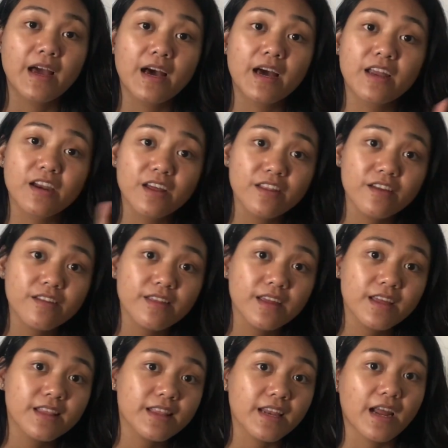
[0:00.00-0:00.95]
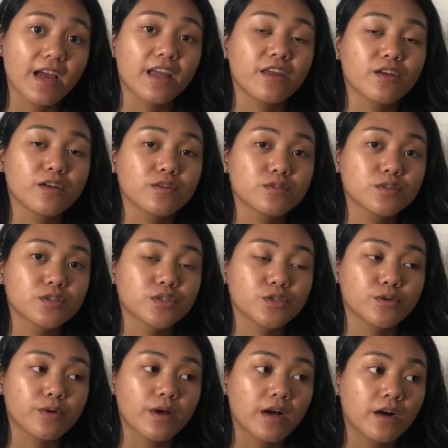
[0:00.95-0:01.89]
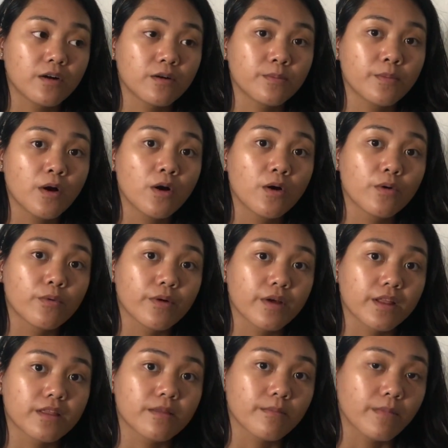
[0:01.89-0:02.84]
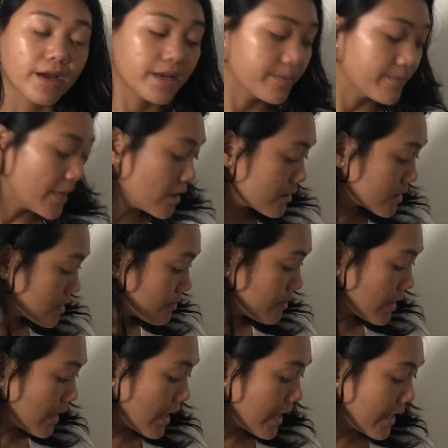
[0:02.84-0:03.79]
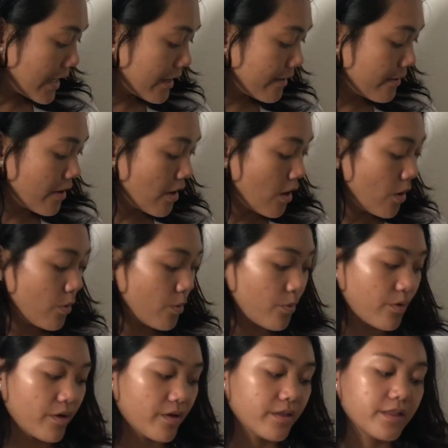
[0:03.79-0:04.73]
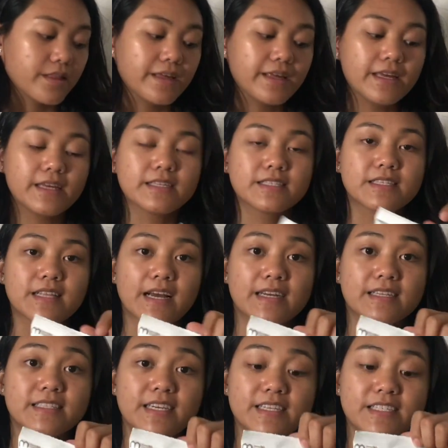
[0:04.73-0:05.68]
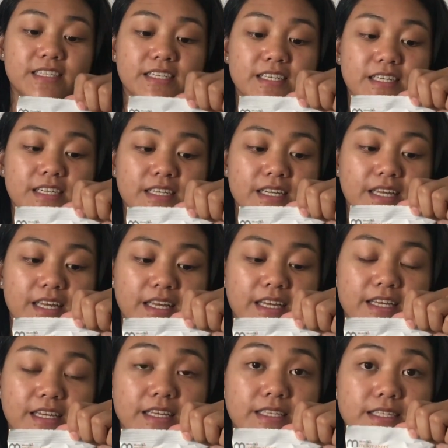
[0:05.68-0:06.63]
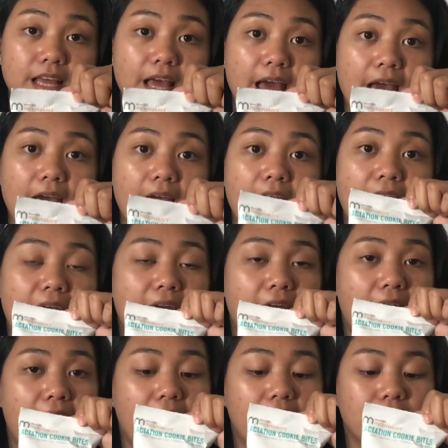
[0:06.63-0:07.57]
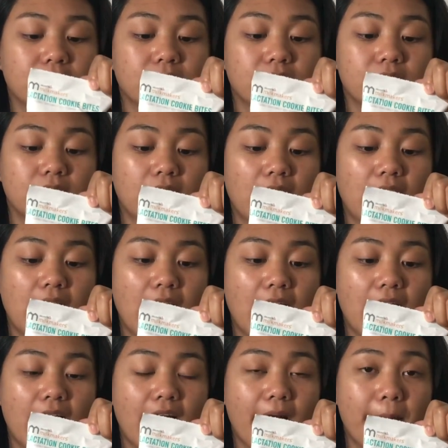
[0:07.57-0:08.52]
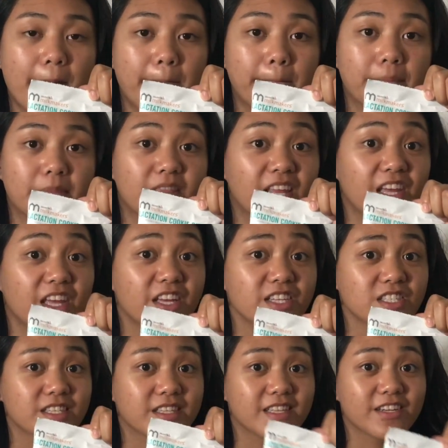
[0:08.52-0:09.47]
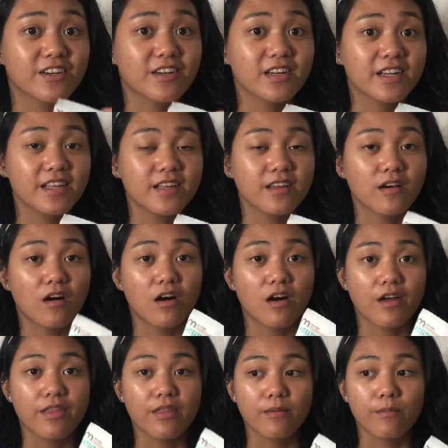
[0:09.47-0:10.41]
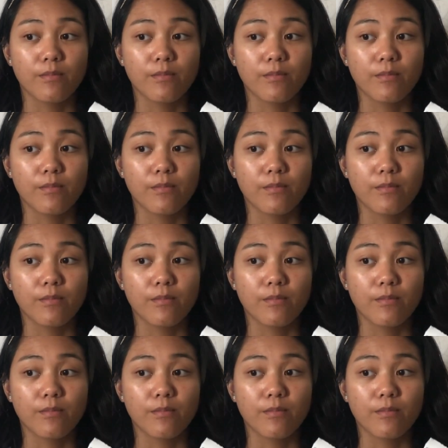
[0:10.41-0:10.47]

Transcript: Another thing that I used to help with my milk supply were these lactation cookies, and these literally are the